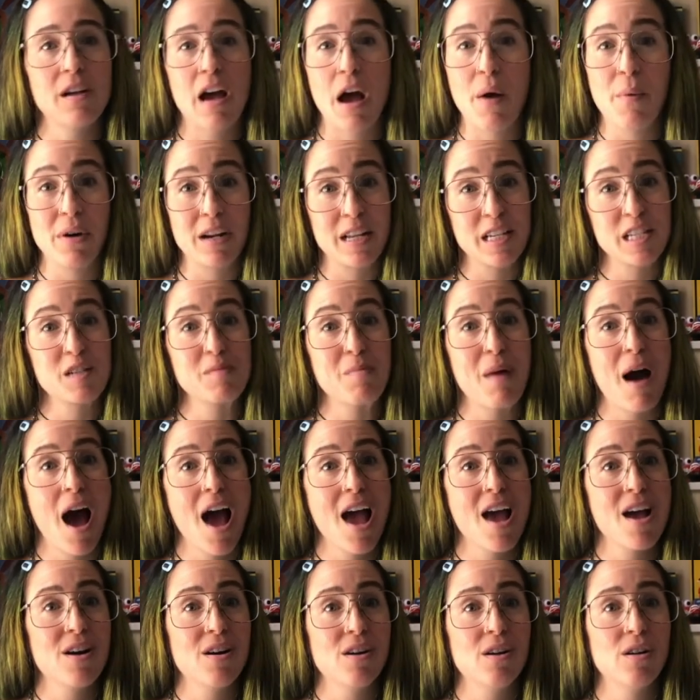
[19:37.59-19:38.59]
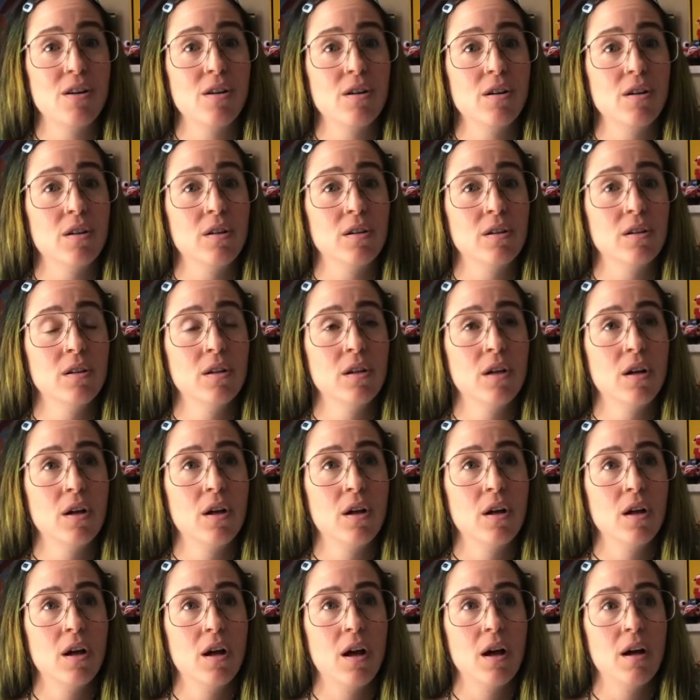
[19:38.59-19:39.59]
I want to smile,
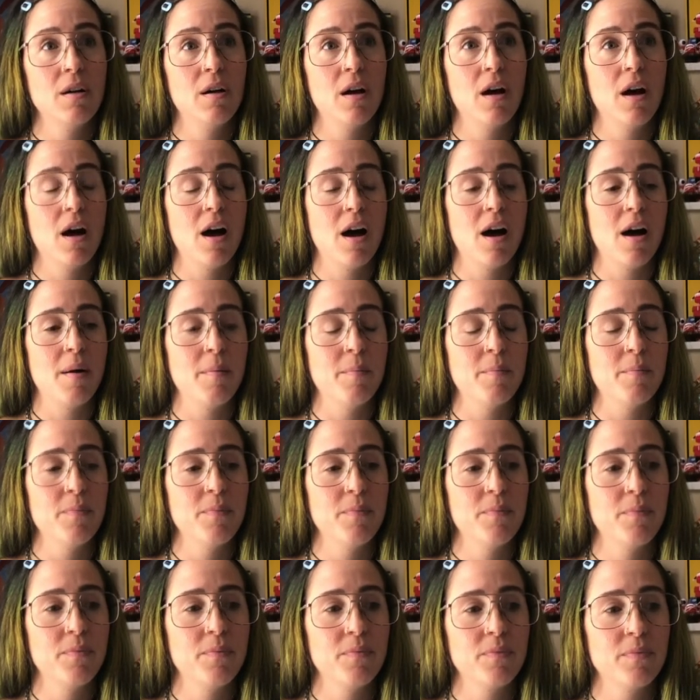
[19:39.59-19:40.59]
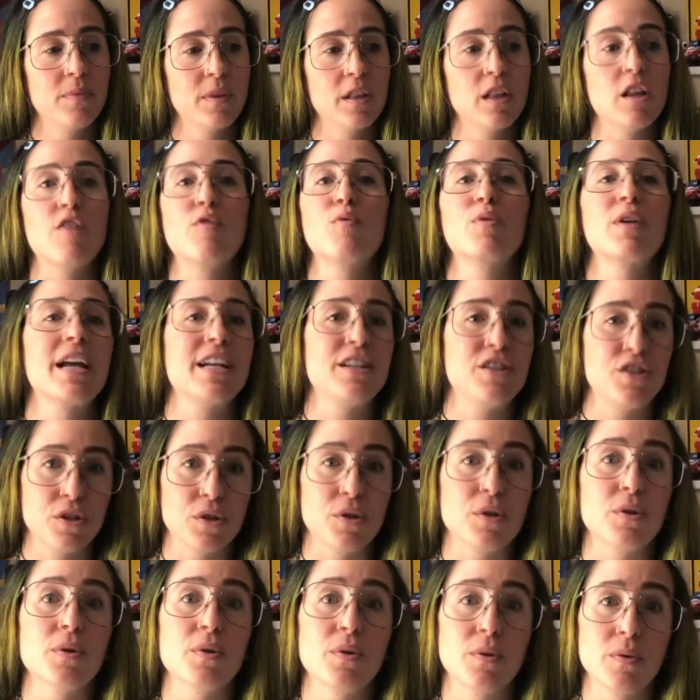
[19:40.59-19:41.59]
love what I
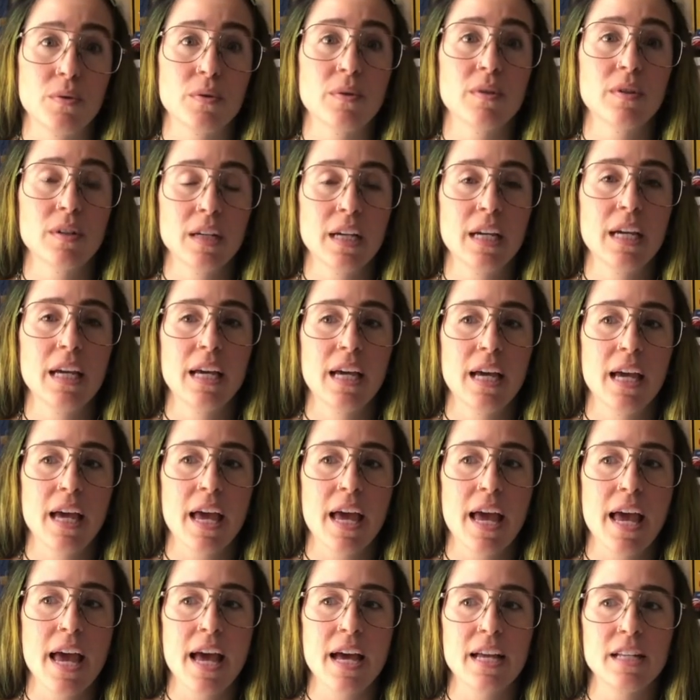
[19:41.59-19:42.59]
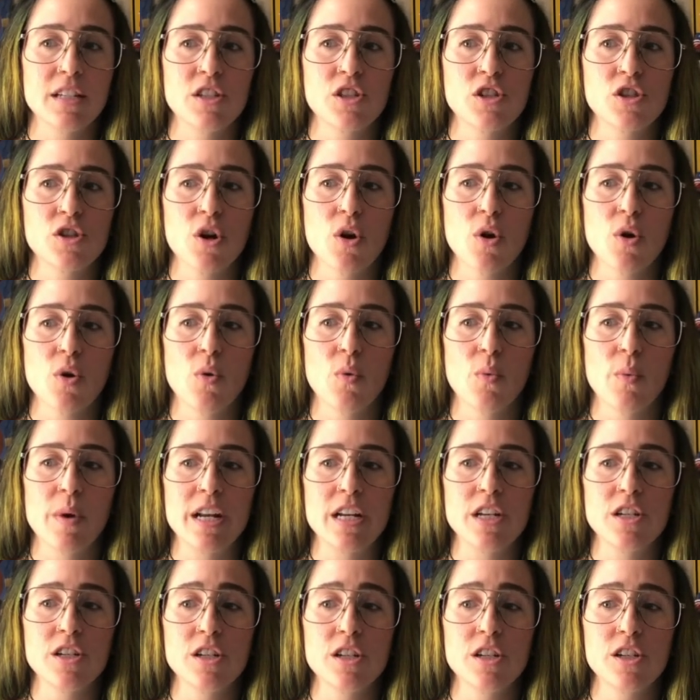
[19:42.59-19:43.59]
do. And so
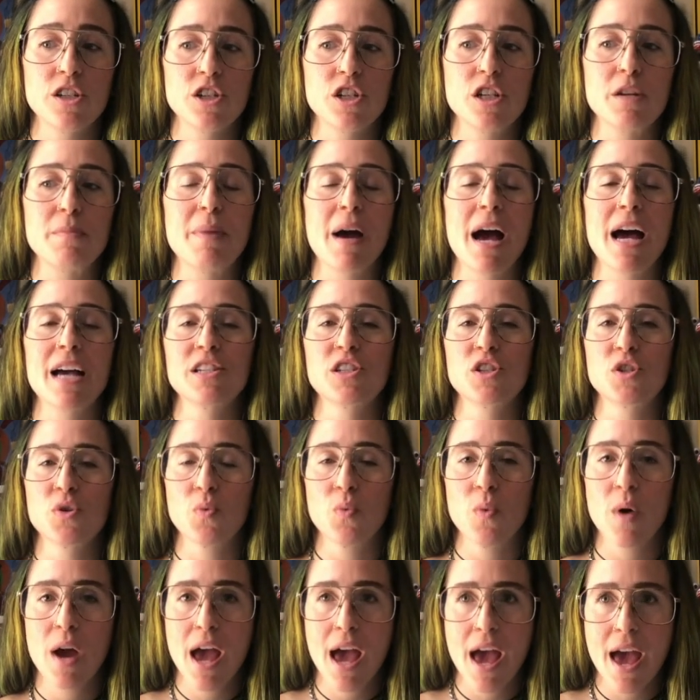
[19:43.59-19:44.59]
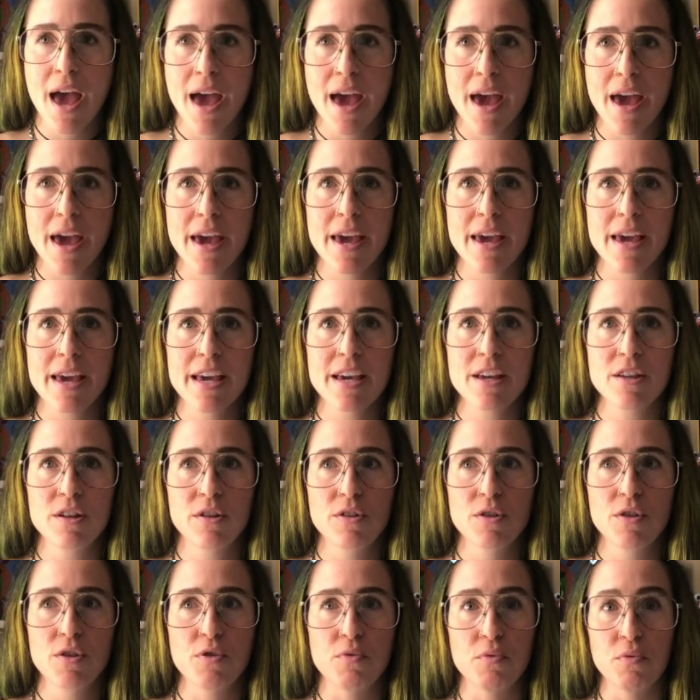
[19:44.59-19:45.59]
when she passed away, it
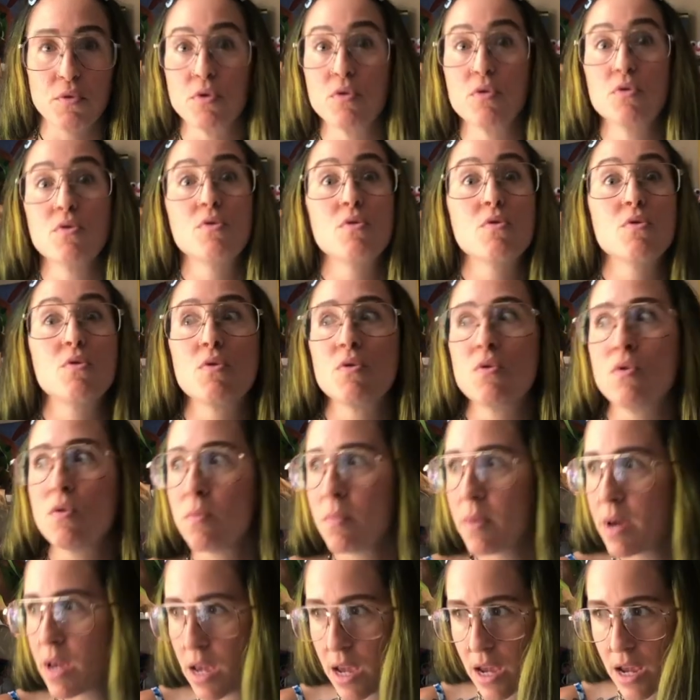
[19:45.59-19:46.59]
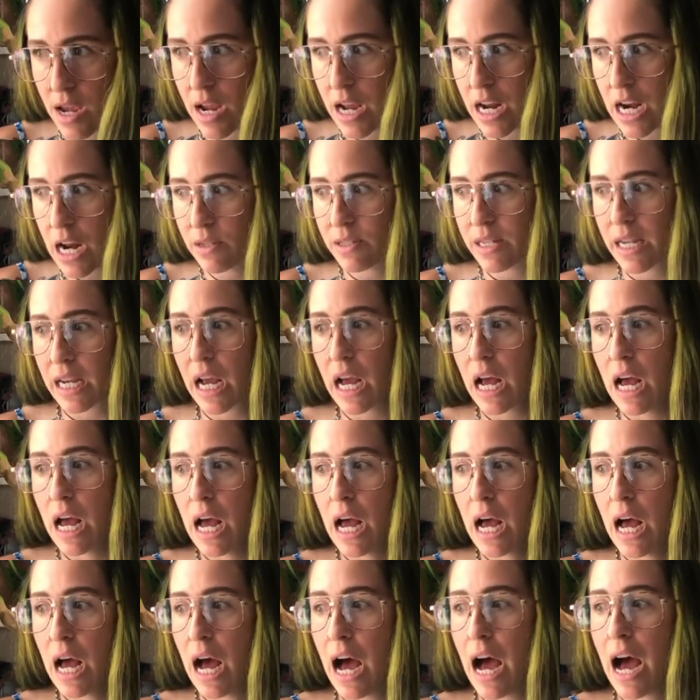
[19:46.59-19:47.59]
threw me, and I was like
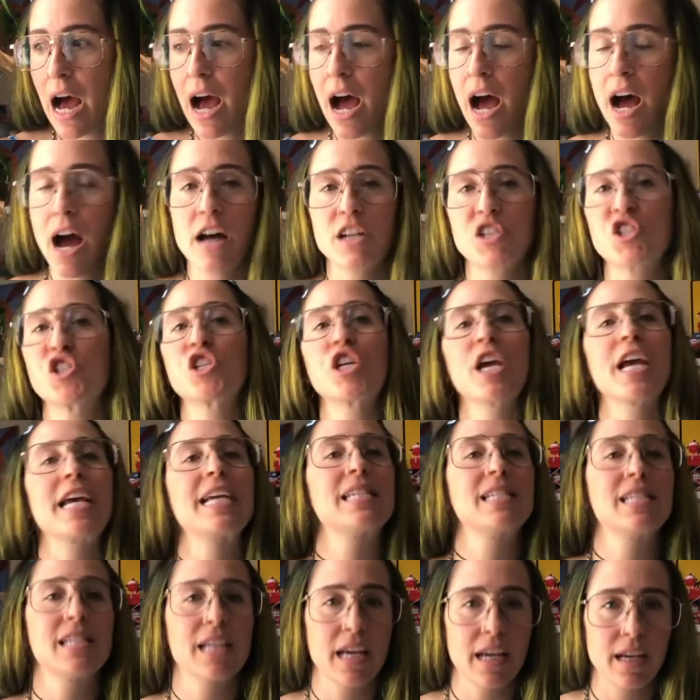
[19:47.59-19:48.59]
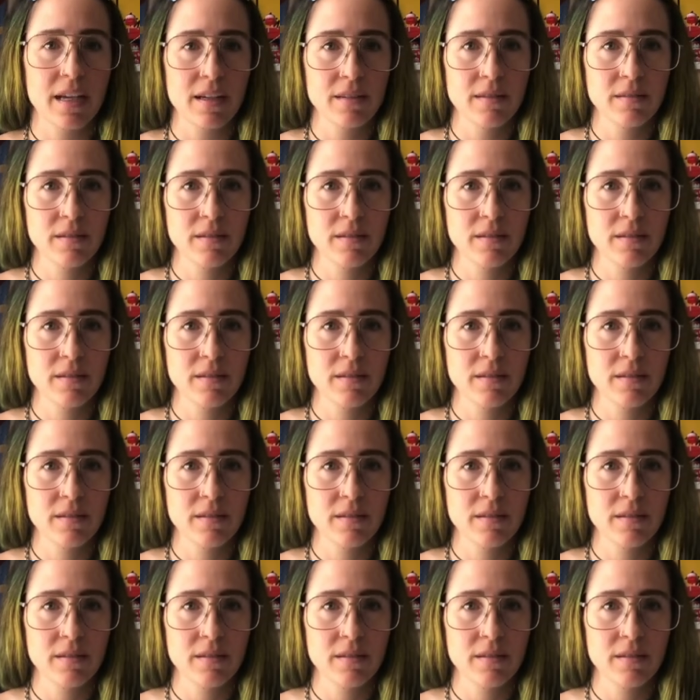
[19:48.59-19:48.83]
chasing.